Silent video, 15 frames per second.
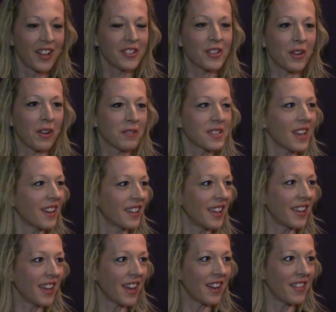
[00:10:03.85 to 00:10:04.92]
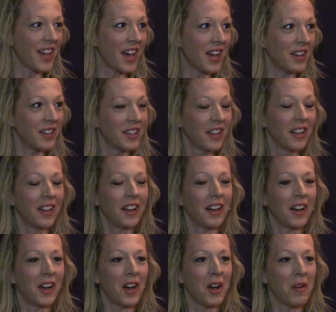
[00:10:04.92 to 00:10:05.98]
So I always got a kick out of that.
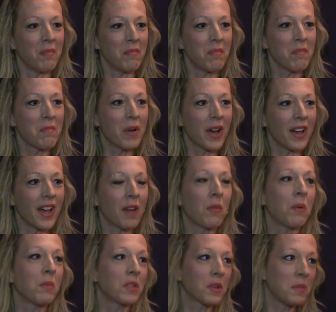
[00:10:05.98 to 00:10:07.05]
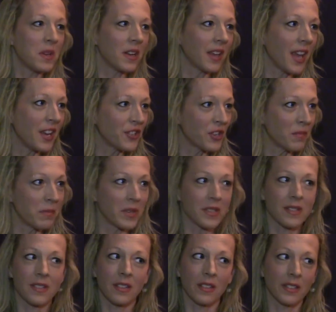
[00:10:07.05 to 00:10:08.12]
But I went with communication, but
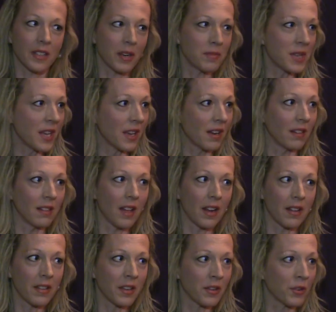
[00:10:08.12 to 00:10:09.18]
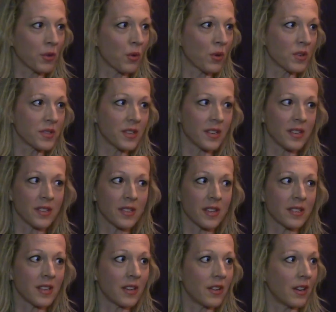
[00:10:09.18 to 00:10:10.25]
still ended up taking a lot of theater courses,
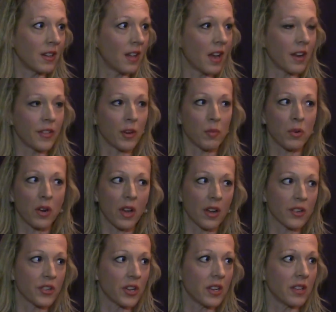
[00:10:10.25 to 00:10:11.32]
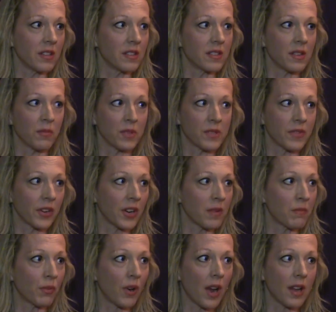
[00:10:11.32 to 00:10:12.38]
attended a lot of their productions, and was very
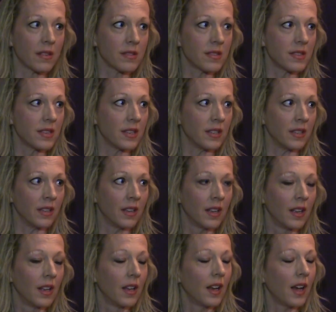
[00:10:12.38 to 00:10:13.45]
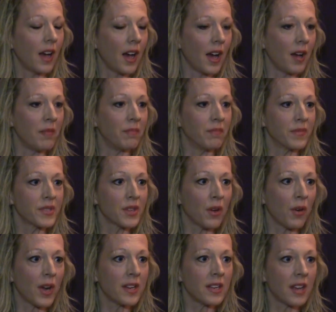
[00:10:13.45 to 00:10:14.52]
impressed. And
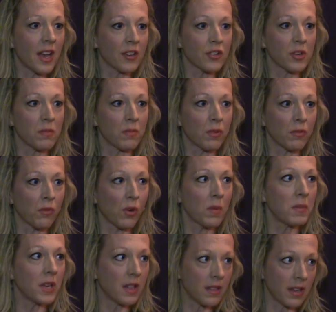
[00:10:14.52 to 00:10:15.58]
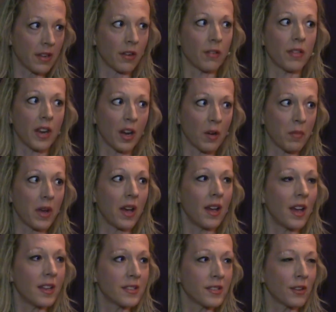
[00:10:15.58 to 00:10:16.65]
so I didn't actually perform any theater there, but
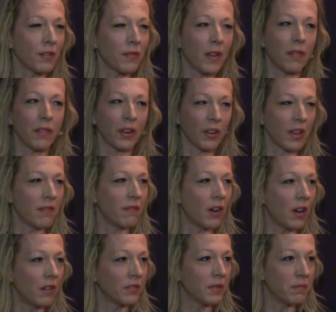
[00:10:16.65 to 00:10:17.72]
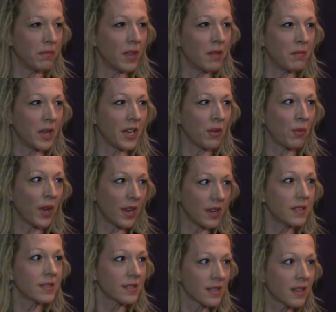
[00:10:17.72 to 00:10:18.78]
I still felt very involved in many
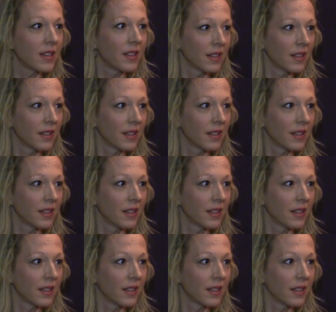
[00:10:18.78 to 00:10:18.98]
ways.